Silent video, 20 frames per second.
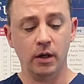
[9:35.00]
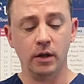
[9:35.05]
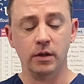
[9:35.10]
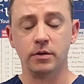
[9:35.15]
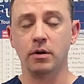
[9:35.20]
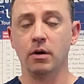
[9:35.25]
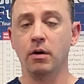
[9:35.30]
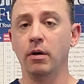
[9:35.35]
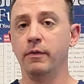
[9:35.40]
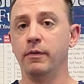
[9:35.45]

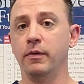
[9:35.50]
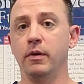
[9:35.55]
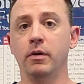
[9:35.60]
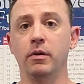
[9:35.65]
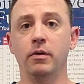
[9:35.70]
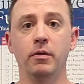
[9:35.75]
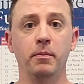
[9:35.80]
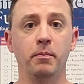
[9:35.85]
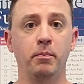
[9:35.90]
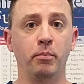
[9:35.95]
So if you're
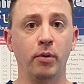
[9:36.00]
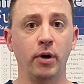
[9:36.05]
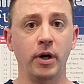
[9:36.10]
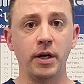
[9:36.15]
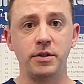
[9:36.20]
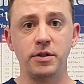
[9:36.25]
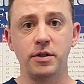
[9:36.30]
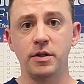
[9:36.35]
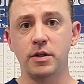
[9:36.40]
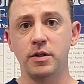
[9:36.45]
doing
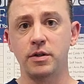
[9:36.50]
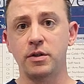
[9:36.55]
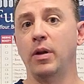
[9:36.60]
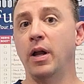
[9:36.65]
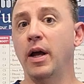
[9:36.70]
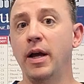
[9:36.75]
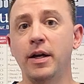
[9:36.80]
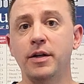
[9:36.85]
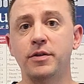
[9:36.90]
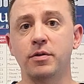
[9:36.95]
bridges,
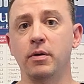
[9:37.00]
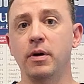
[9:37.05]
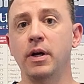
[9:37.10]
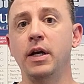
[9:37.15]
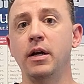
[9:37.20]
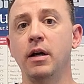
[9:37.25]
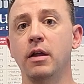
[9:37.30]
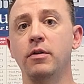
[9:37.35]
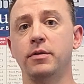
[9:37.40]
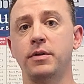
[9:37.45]
planks, or
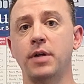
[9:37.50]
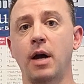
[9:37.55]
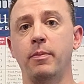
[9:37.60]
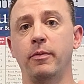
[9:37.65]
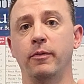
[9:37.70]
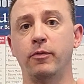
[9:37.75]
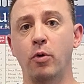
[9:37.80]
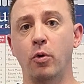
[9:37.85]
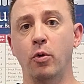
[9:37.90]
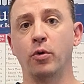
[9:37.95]
any other type
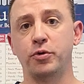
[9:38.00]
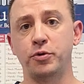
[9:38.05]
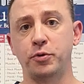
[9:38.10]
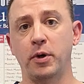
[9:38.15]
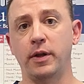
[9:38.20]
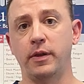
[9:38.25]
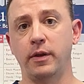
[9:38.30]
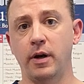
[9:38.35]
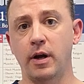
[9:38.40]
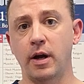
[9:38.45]
of core
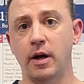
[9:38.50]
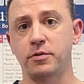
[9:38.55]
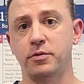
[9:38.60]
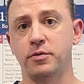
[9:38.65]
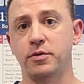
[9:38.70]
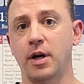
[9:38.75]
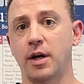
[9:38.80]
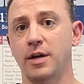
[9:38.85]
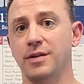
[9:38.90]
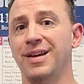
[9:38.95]
strengthening
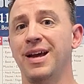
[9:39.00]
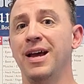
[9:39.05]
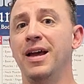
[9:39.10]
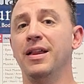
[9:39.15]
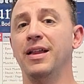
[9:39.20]
exercise,